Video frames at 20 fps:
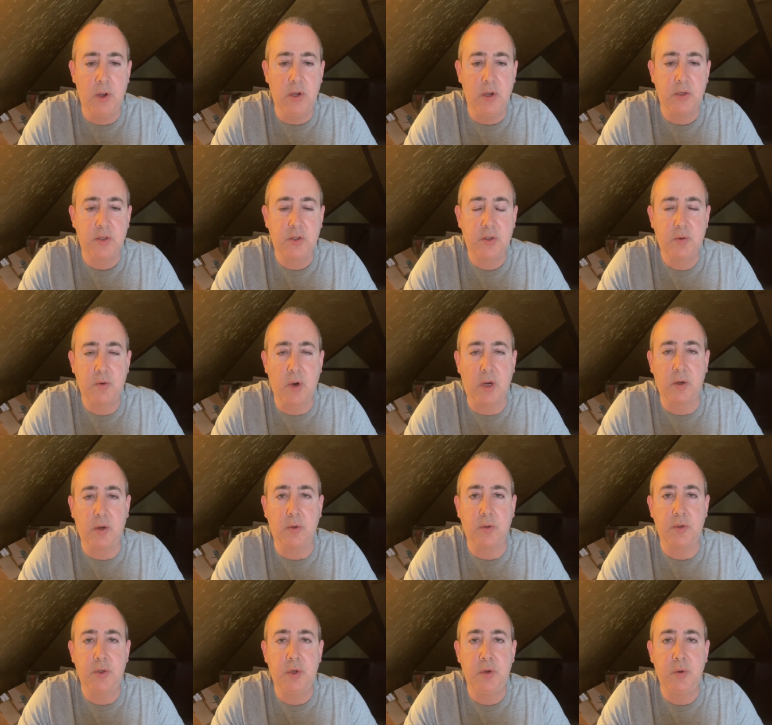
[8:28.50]

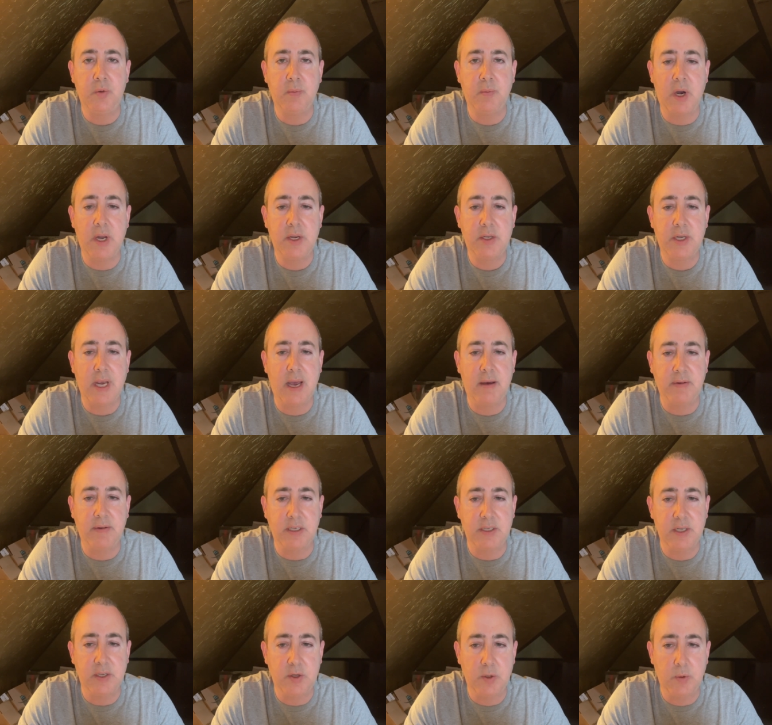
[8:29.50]
struggle too much having
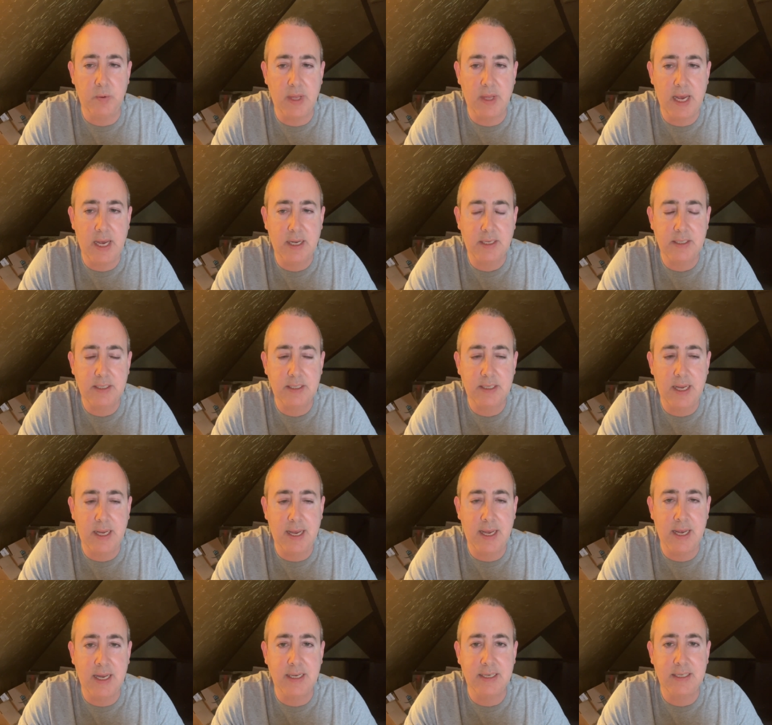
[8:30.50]
to do that.
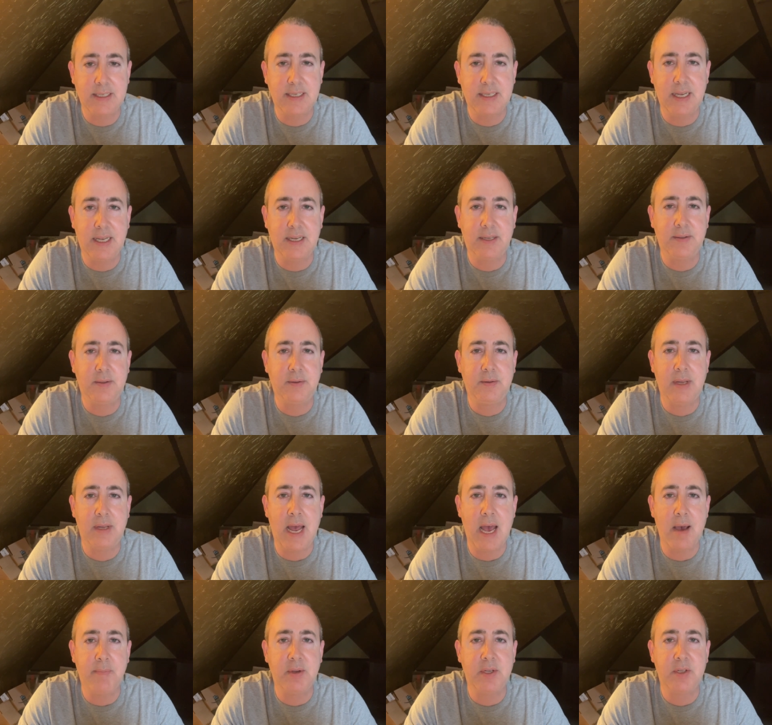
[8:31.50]
And it
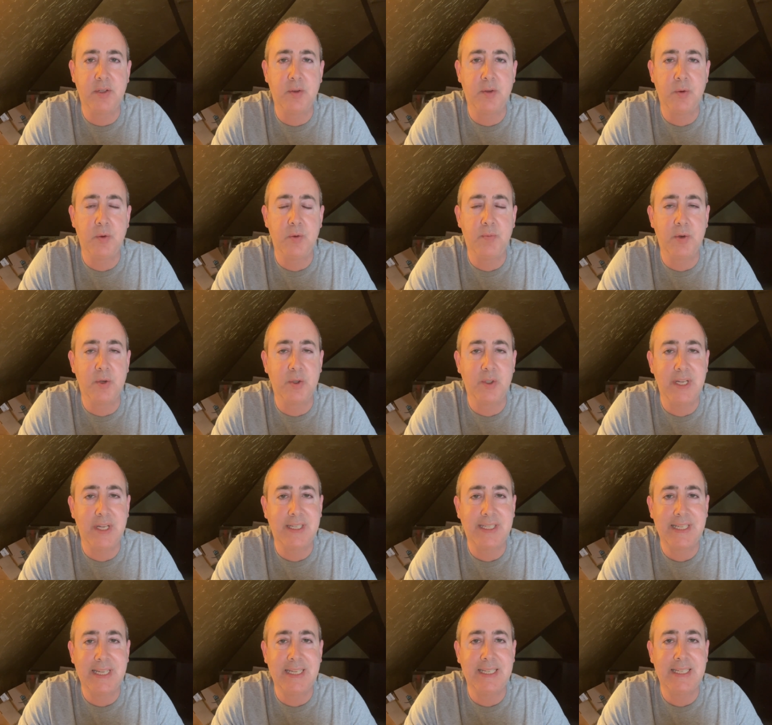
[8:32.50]
happens through
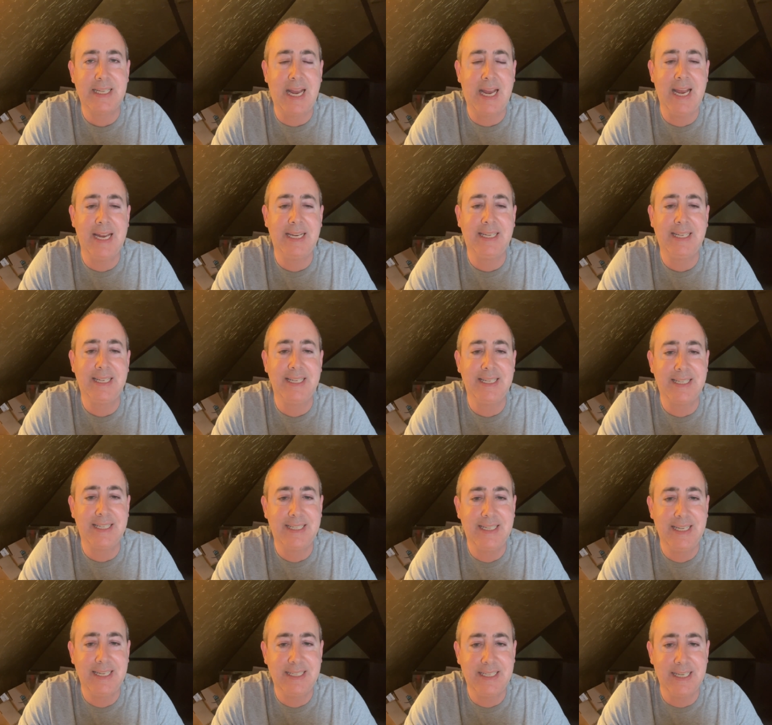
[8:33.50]
persistence and
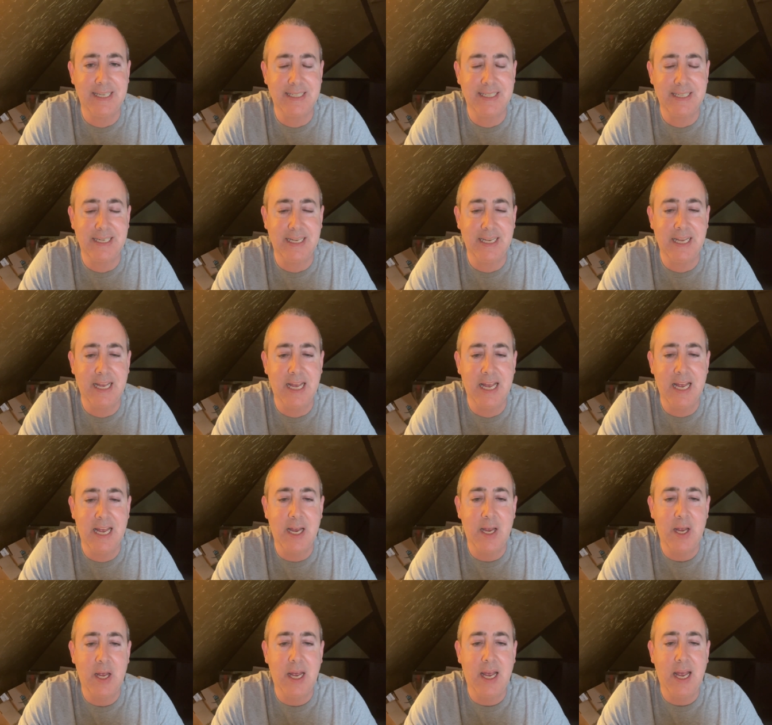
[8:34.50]
consistency.
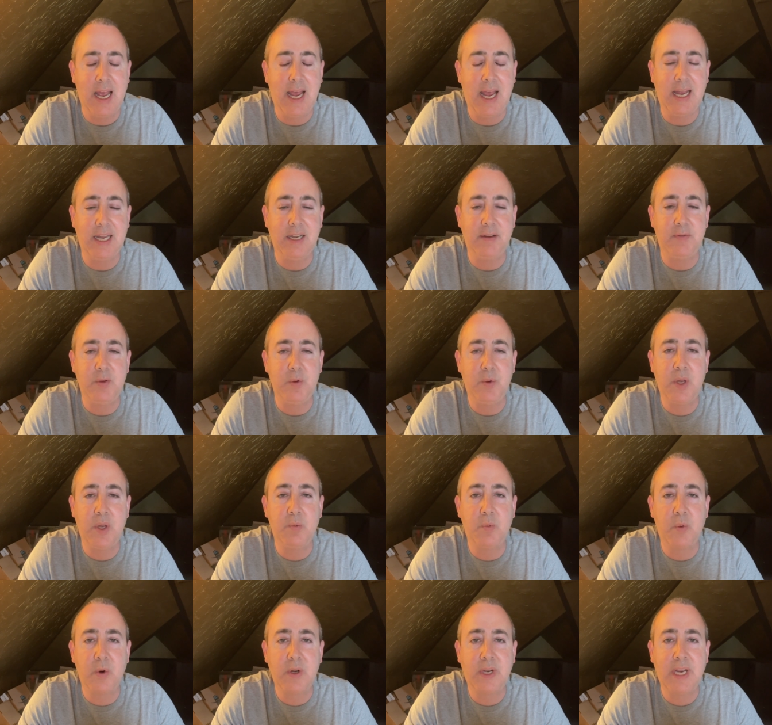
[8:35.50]
And if you
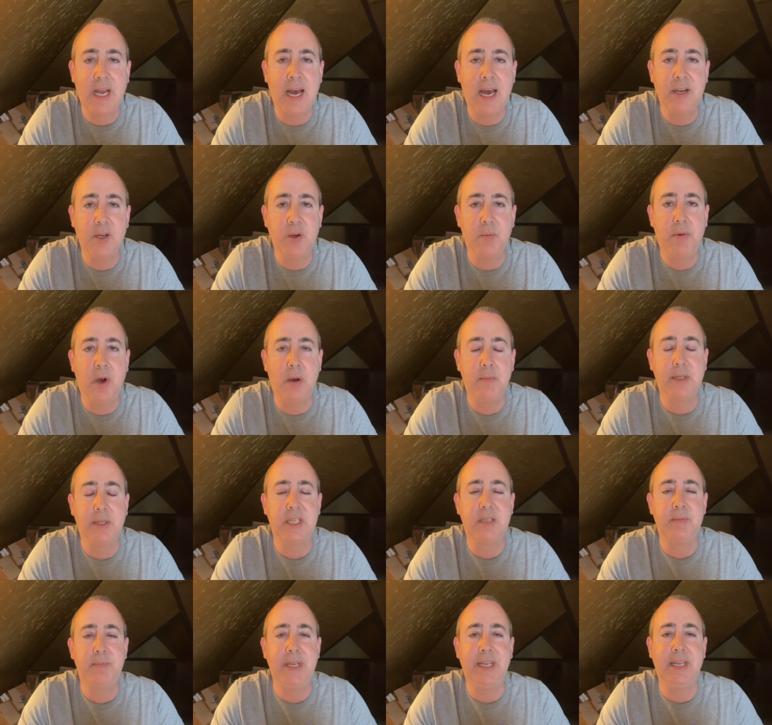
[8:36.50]
can work on your public
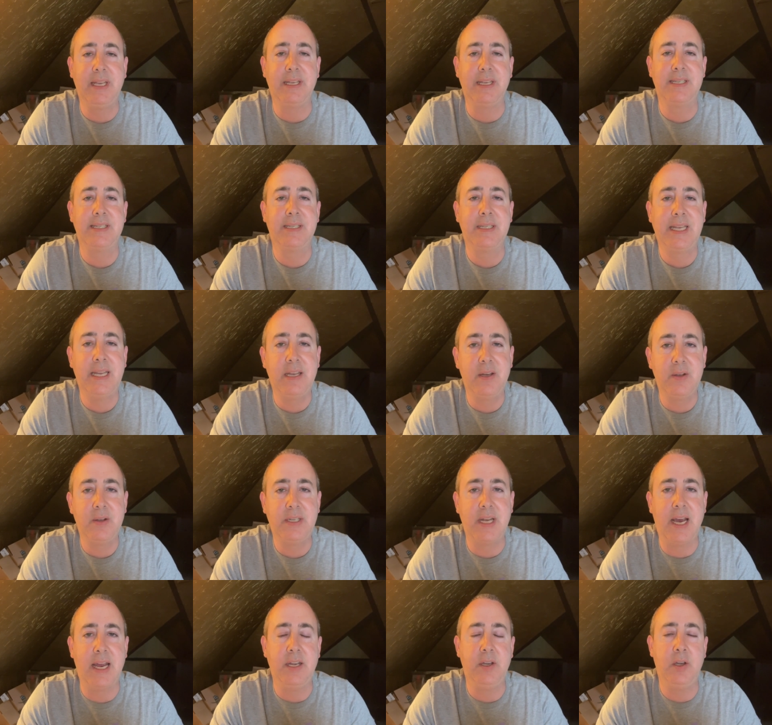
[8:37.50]
speaking
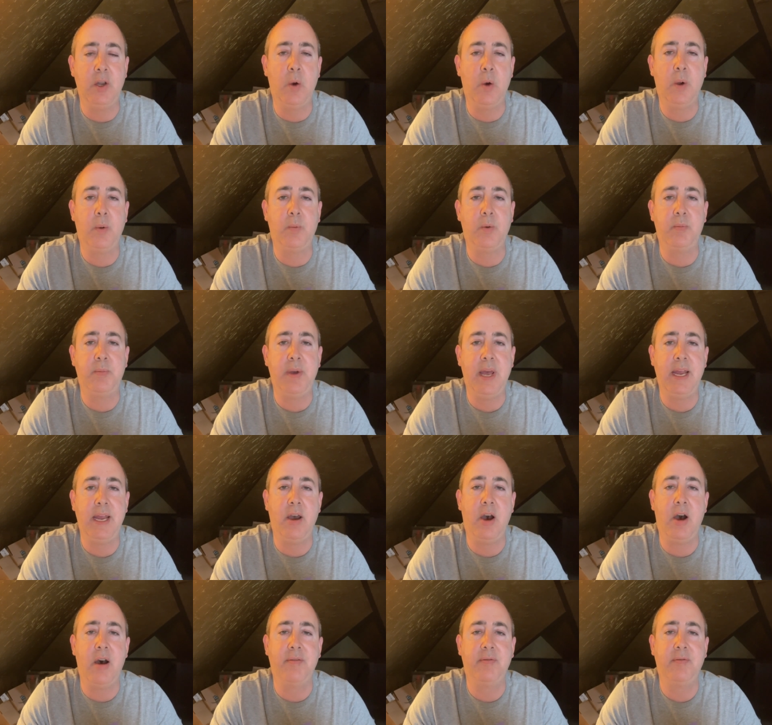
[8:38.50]
skills, I know it will pay
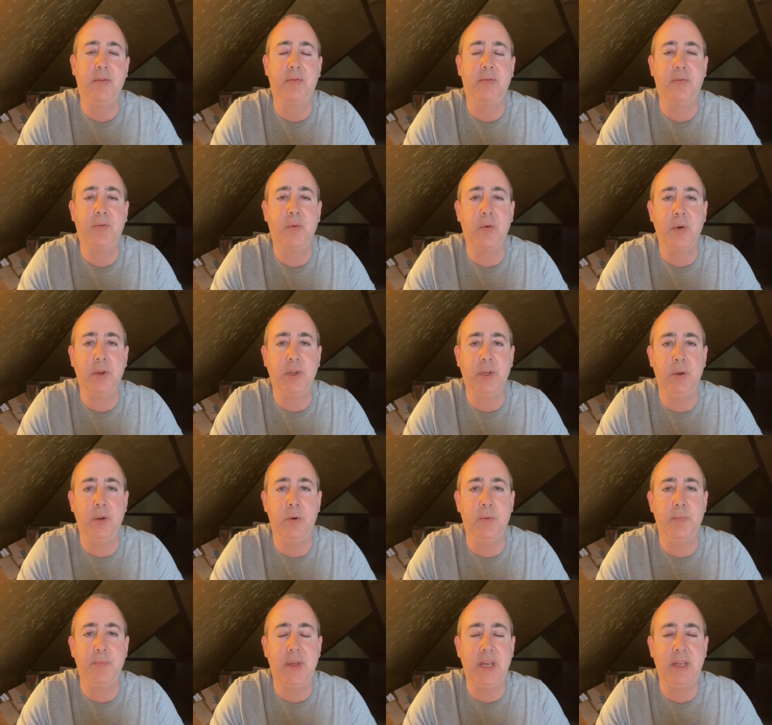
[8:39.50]
off for
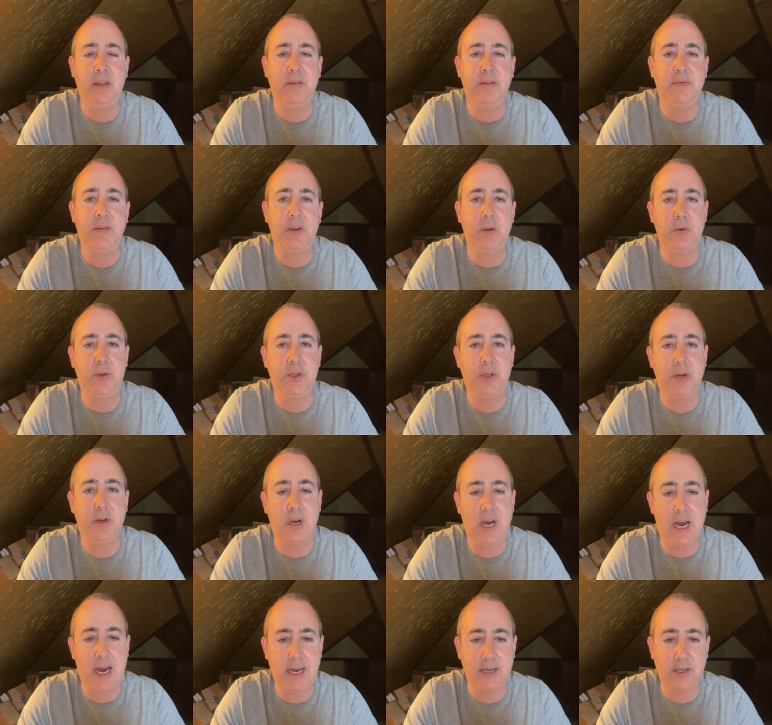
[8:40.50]
you in the future
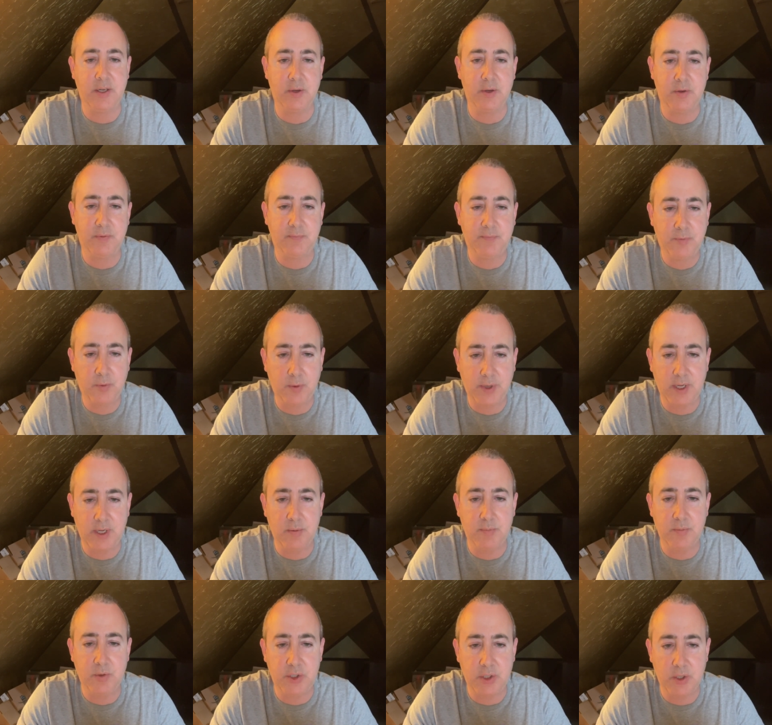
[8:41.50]
on your
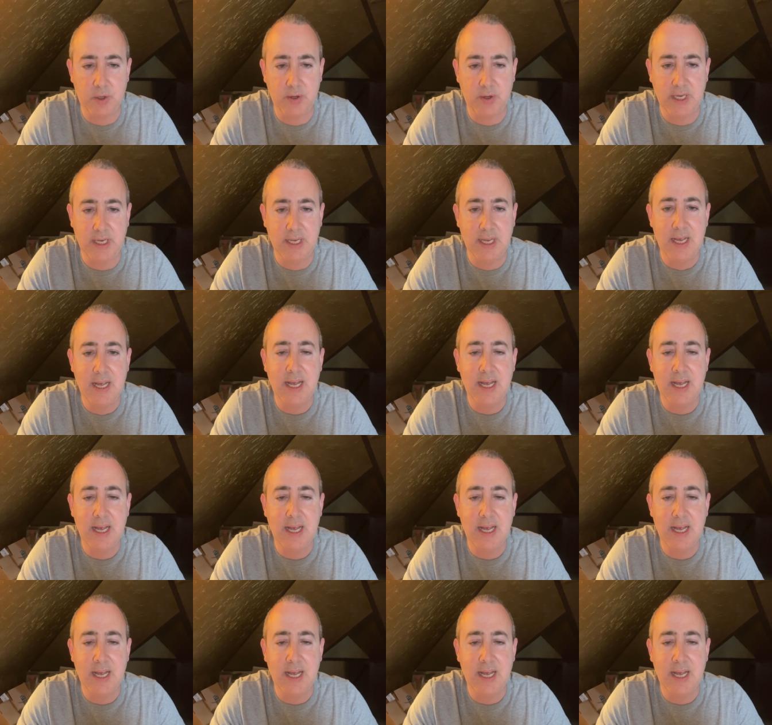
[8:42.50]
freedom journey.